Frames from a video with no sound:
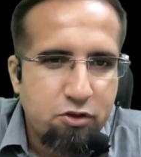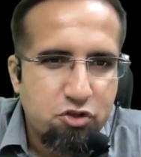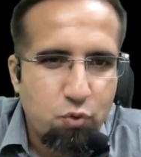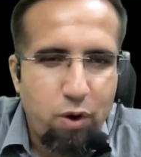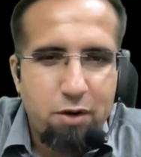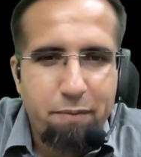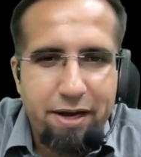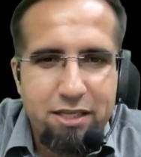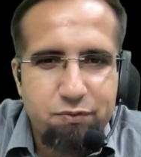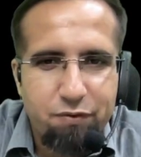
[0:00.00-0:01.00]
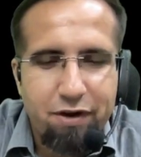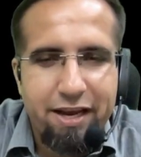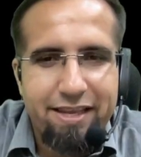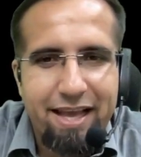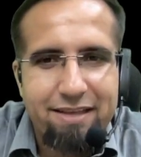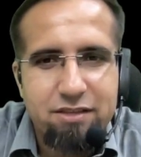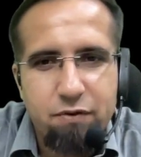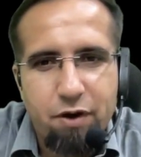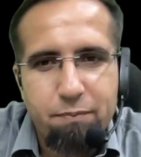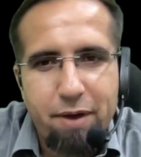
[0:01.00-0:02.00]
So 1 minus 1 will get
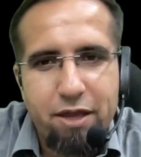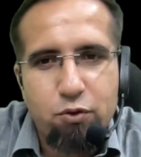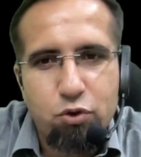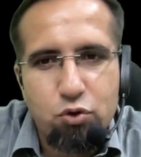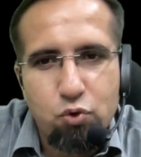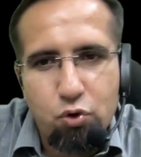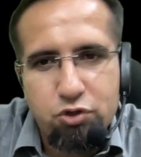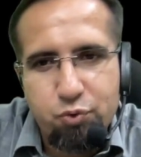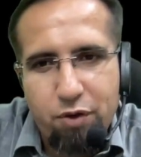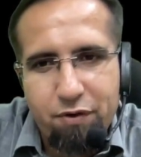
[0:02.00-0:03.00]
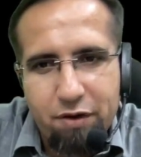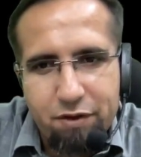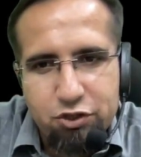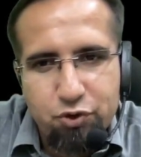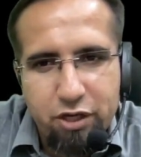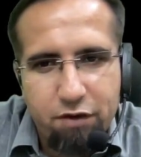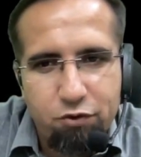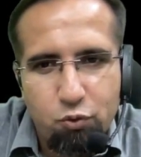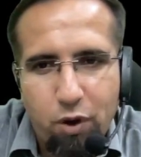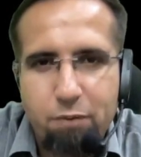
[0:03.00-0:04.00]
cancelled. 1 by root 2 whole square will eventually give
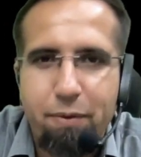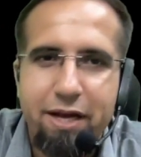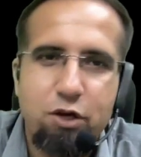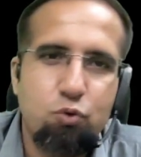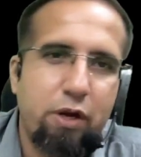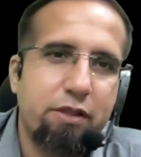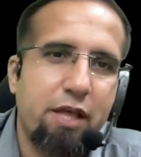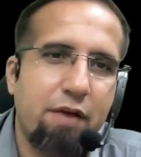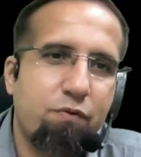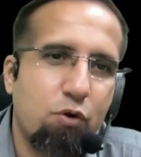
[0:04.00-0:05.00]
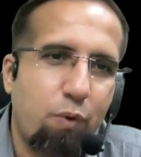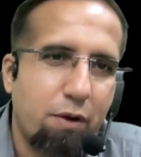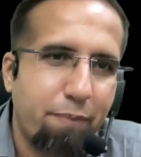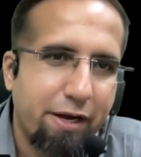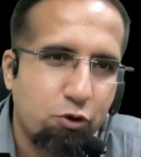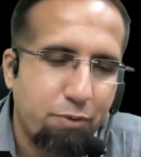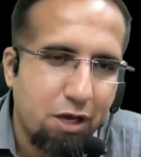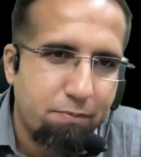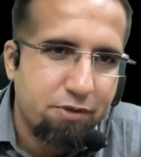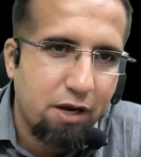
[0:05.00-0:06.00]
you 1 by 2, and therefore 1 by 2
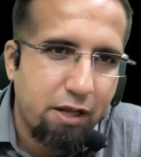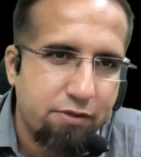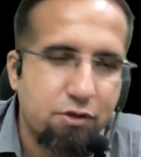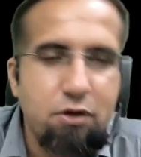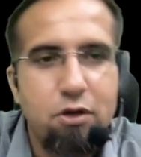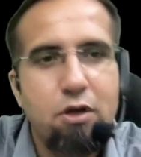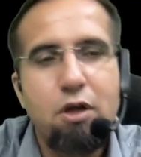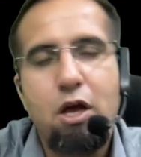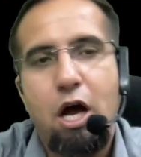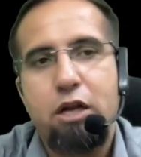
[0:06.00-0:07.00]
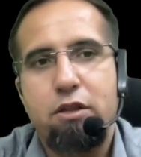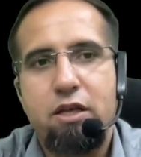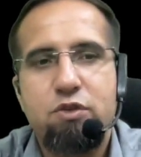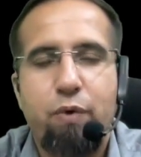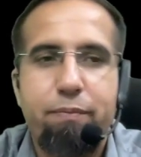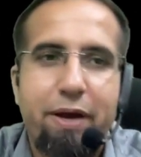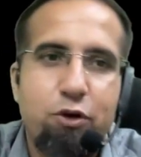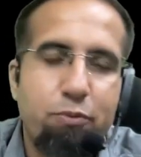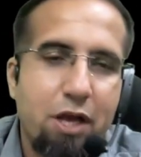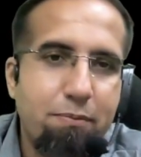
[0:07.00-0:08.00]
becomes our answer, and thus 1 by
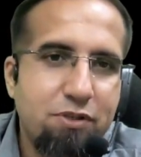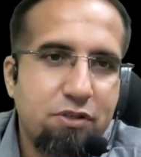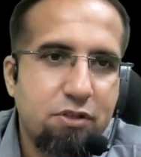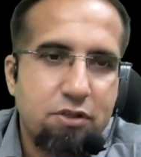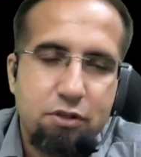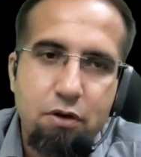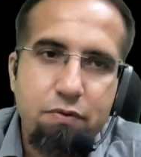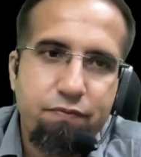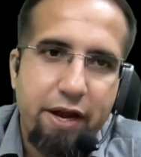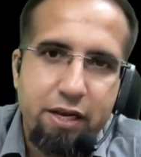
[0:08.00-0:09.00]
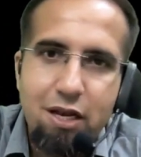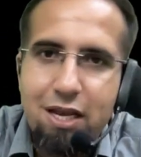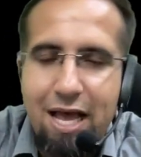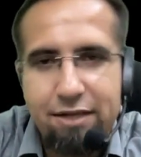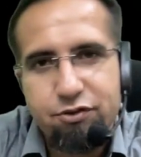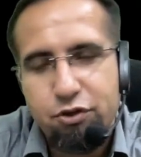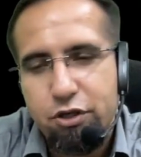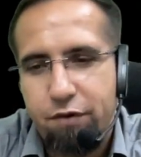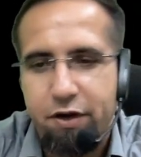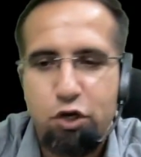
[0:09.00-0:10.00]
2 becomes the final answer
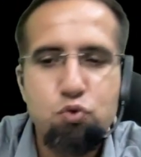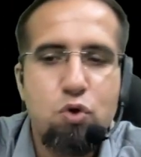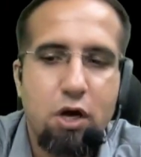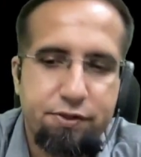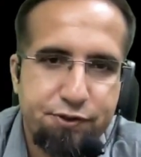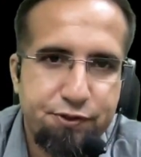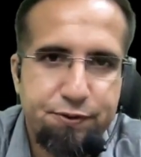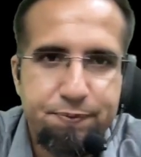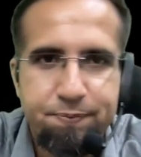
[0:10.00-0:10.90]
given to us.